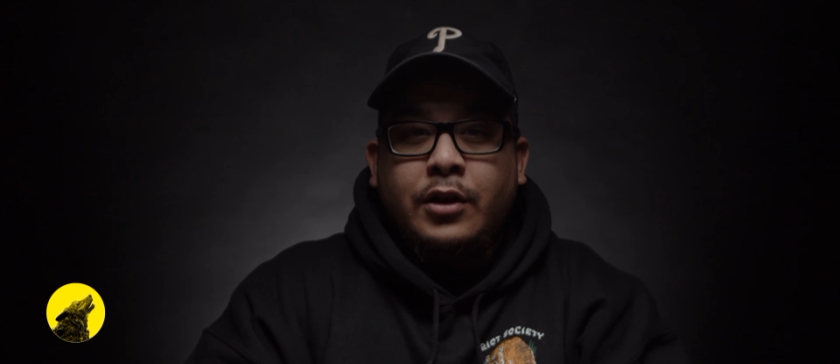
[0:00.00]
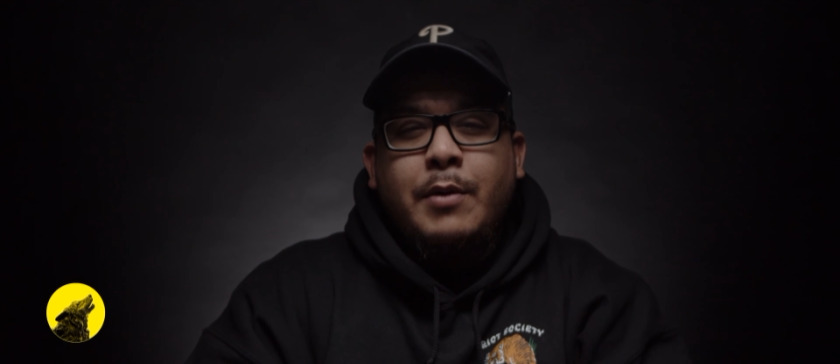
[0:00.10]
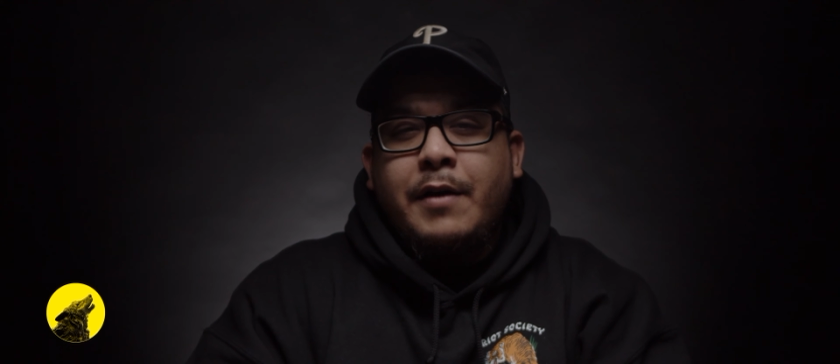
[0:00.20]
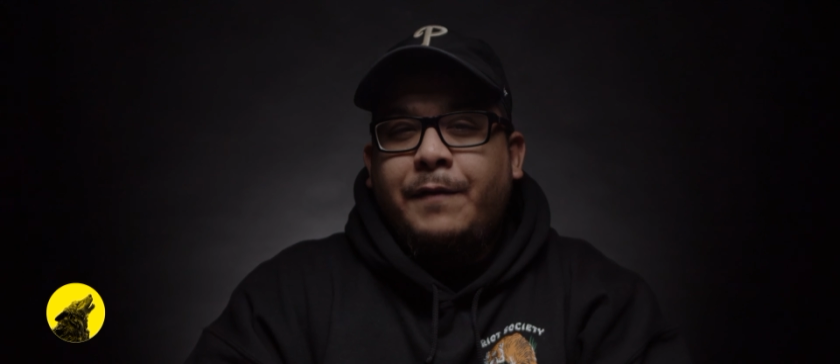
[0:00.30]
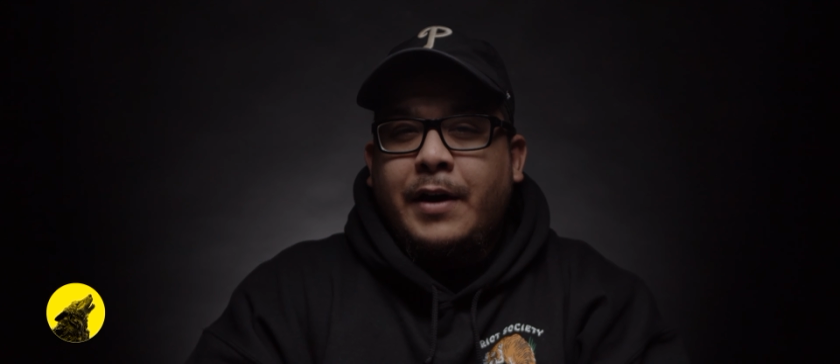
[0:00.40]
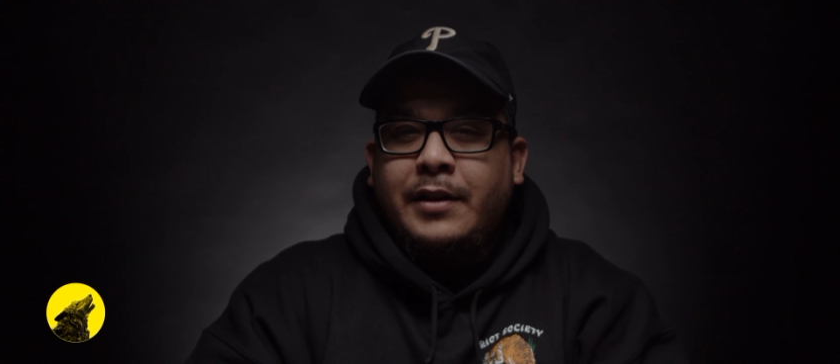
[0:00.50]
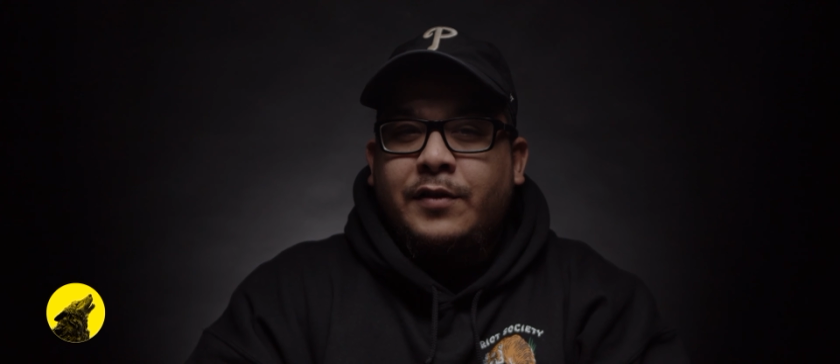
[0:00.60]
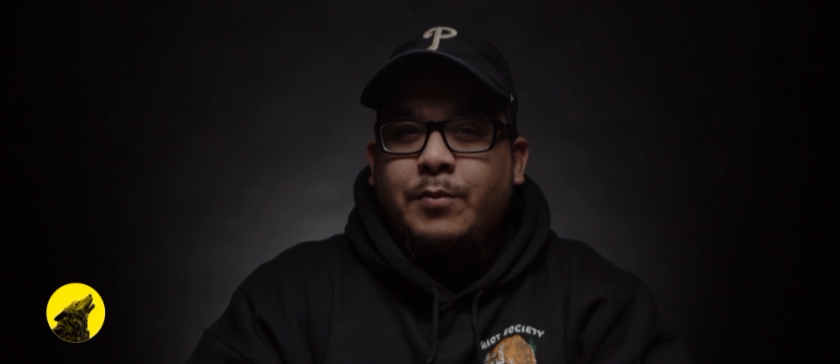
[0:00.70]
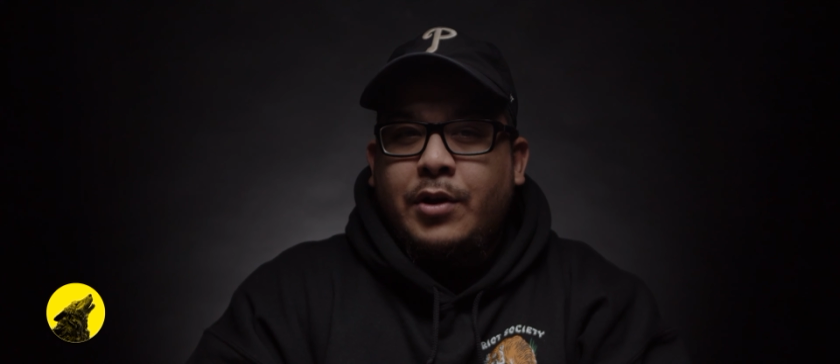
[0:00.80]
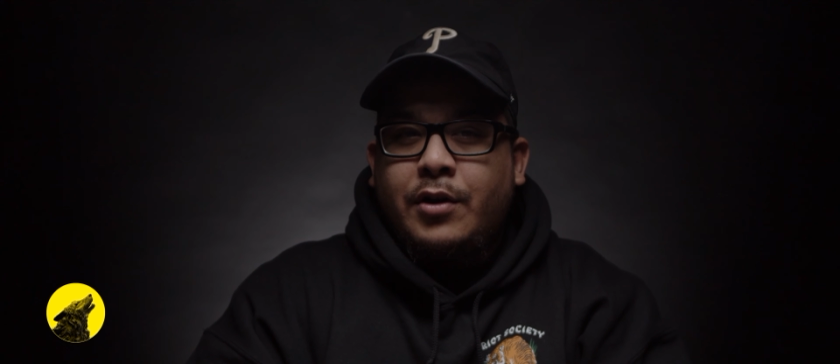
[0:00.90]
You might find
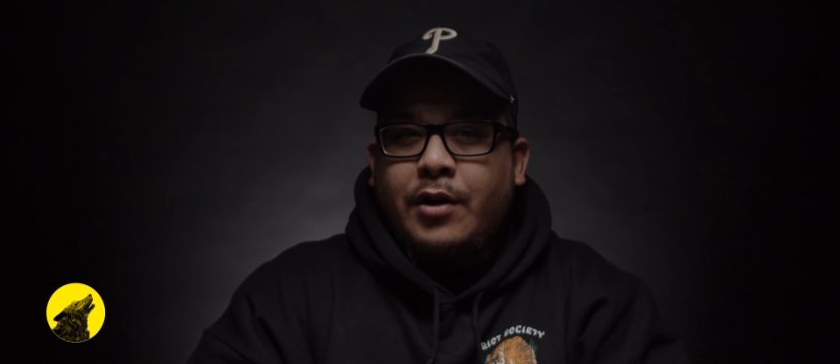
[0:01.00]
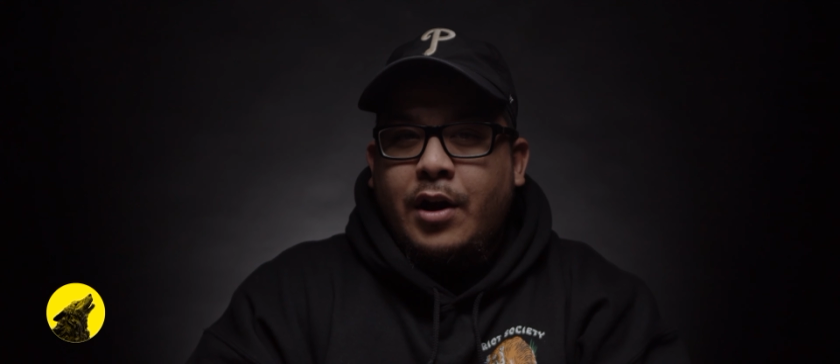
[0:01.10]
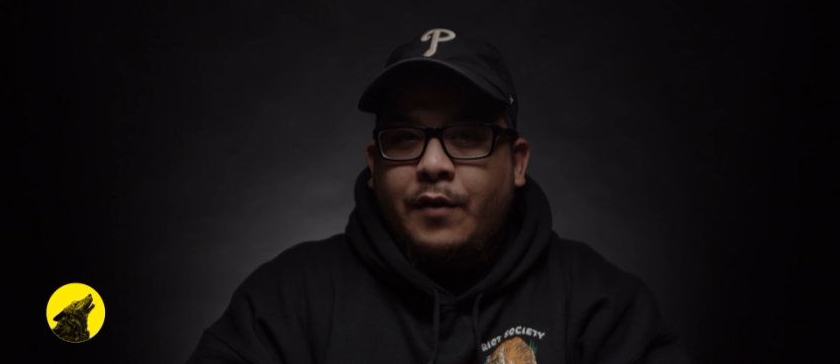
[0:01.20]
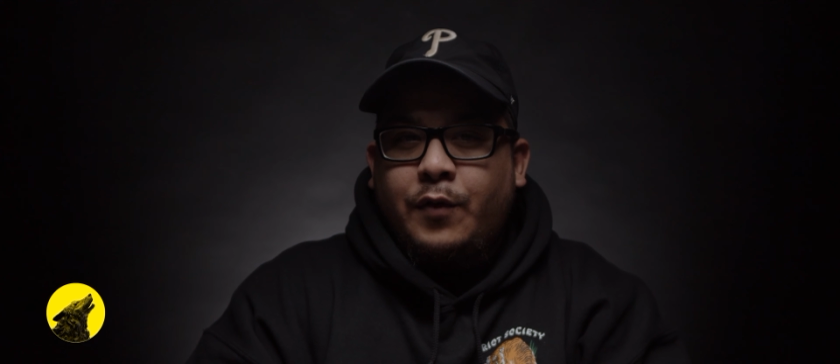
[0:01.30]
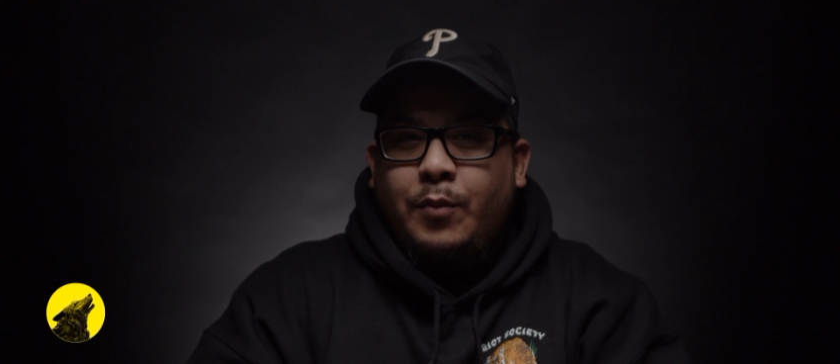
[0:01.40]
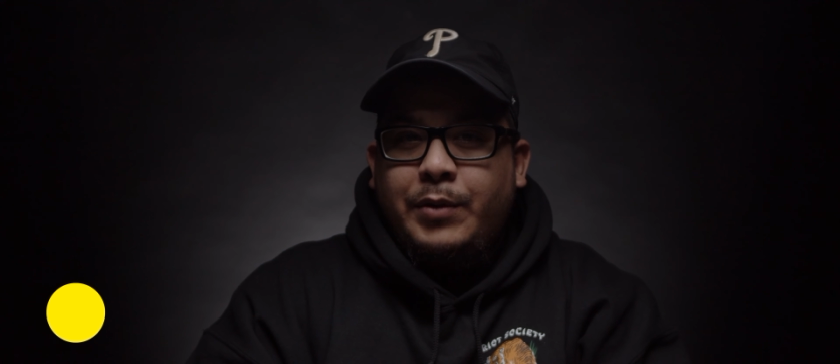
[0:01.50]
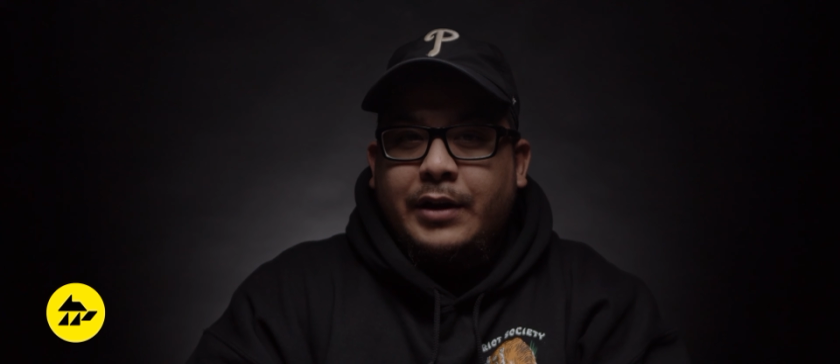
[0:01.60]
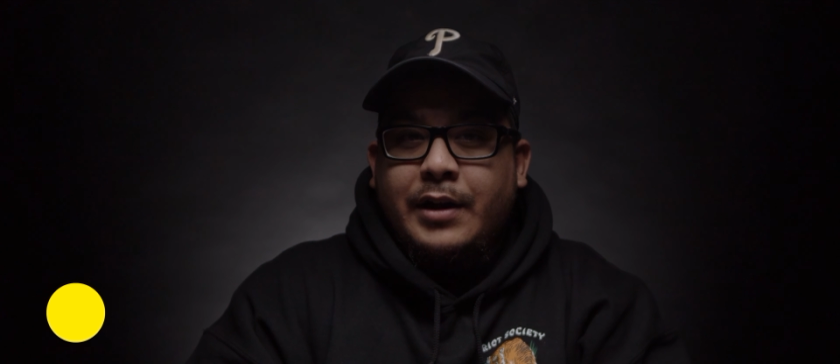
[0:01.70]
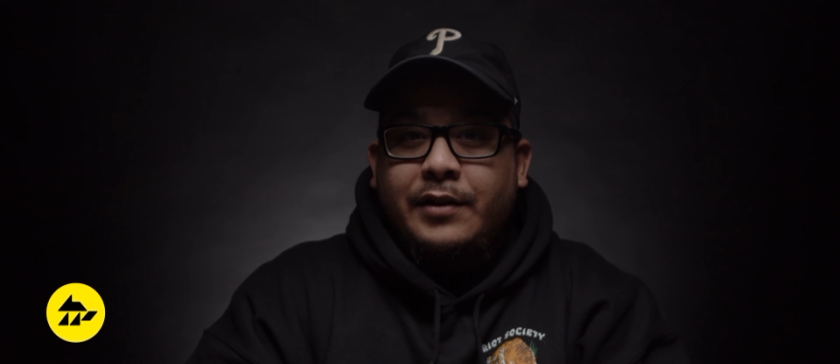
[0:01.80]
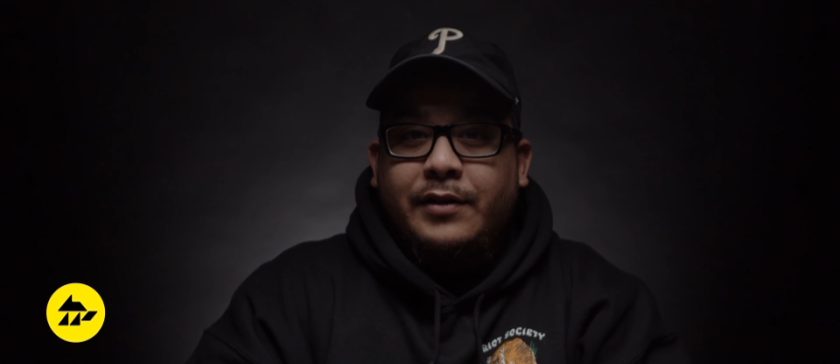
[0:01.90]
this monitor helpful
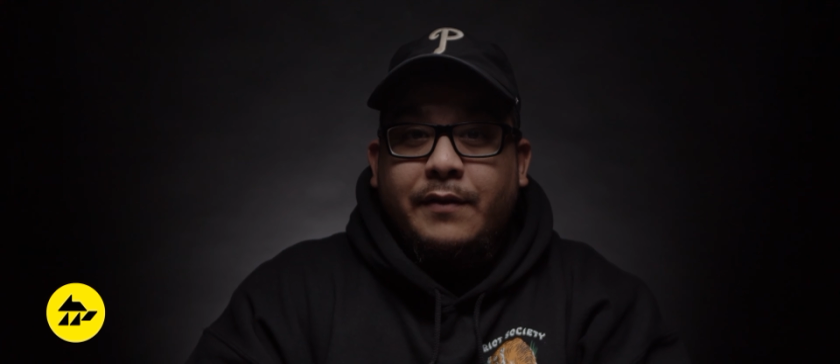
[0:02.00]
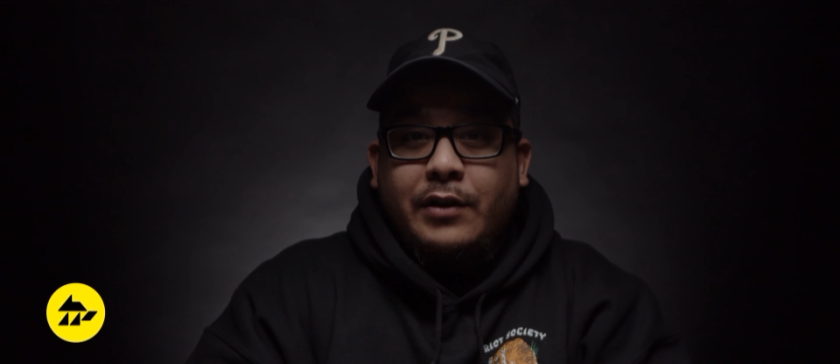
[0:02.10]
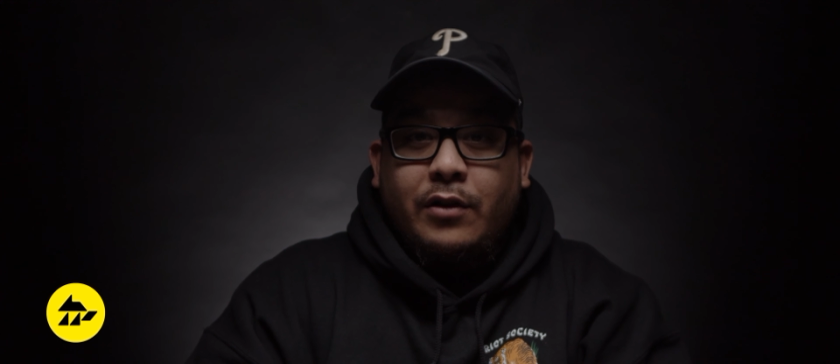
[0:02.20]
because of the